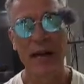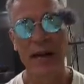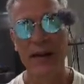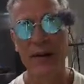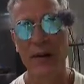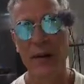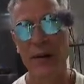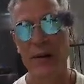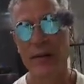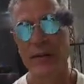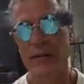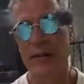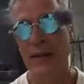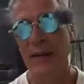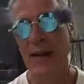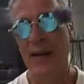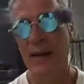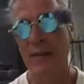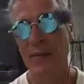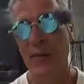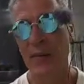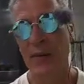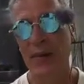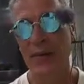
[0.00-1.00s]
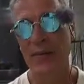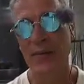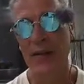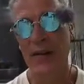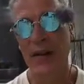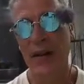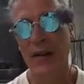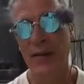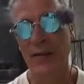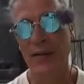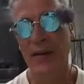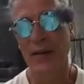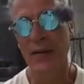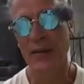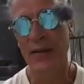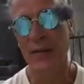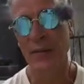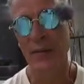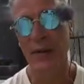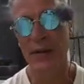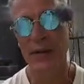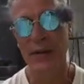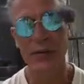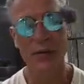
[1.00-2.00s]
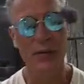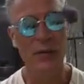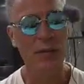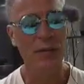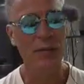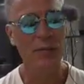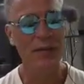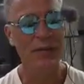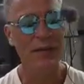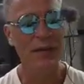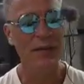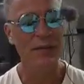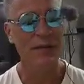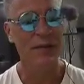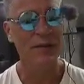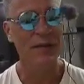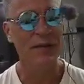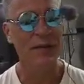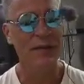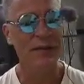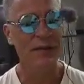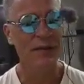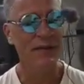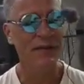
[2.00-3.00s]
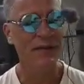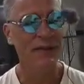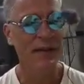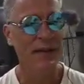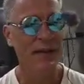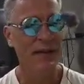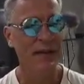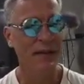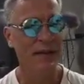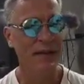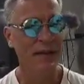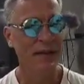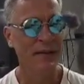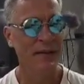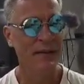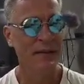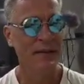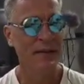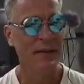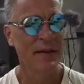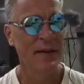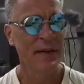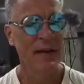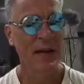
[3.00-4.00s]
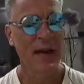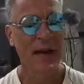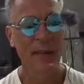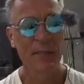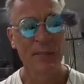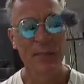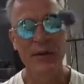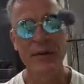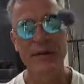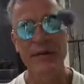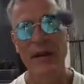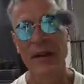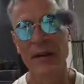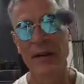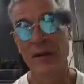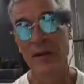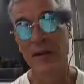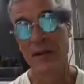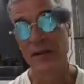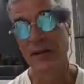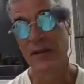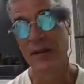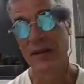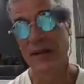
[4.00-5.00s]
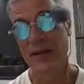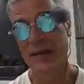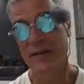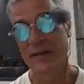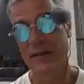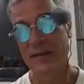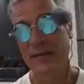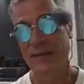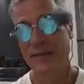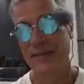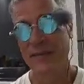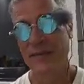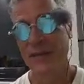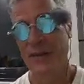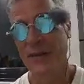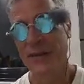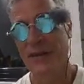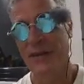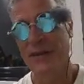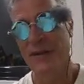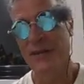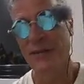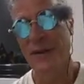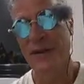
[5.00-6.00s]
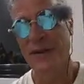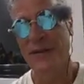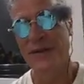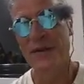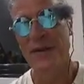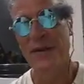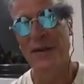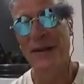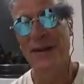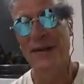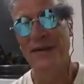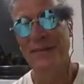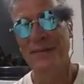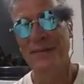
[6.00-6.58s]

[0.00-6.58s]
I know there's a lot more of you out there than what YouTube says there is, and I appreciate all you guys. So this is Rick Shaw.